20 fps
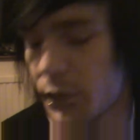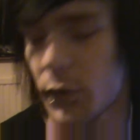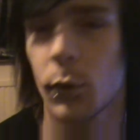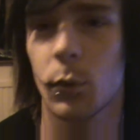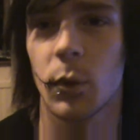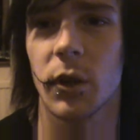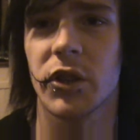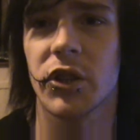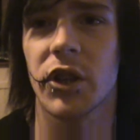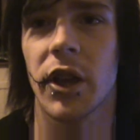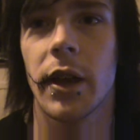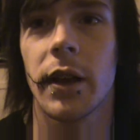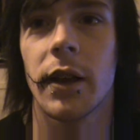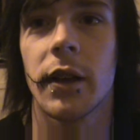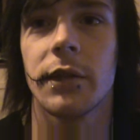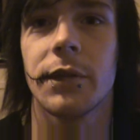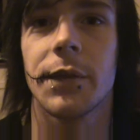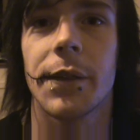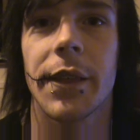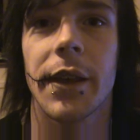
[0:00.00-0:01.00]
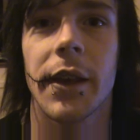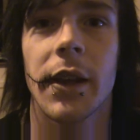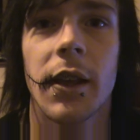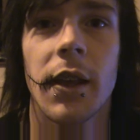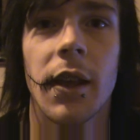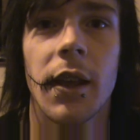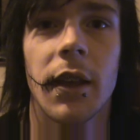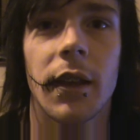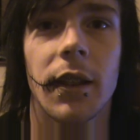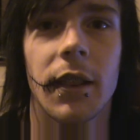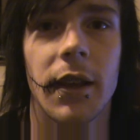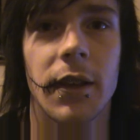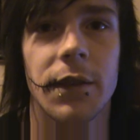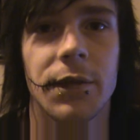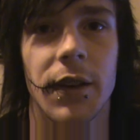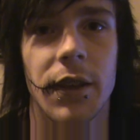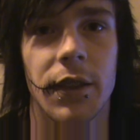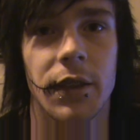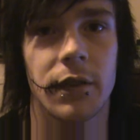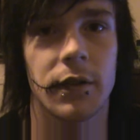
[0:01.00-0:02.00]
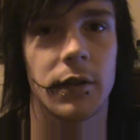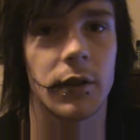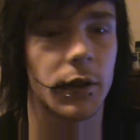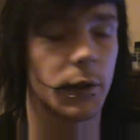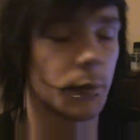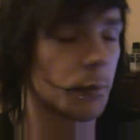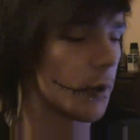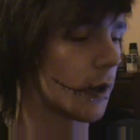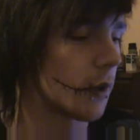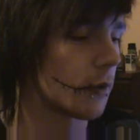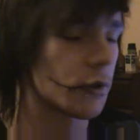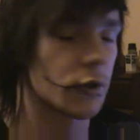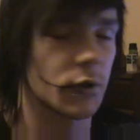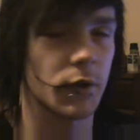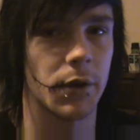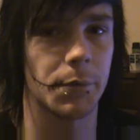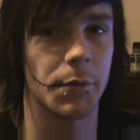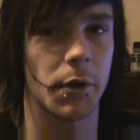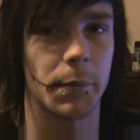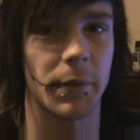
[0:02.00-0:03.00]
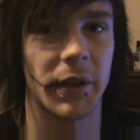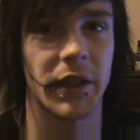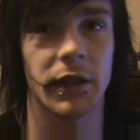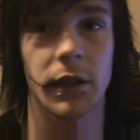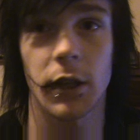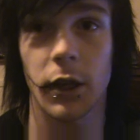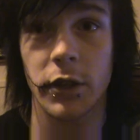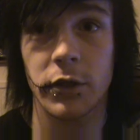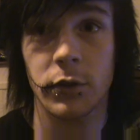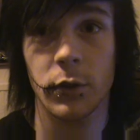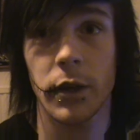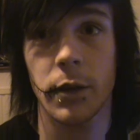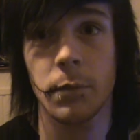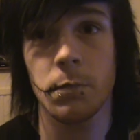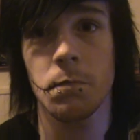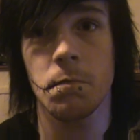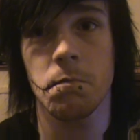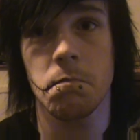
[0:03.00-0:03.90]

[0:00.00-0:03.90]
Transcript: Quick shout out for that. Lay Faith aside, we are a screamo band. I scream.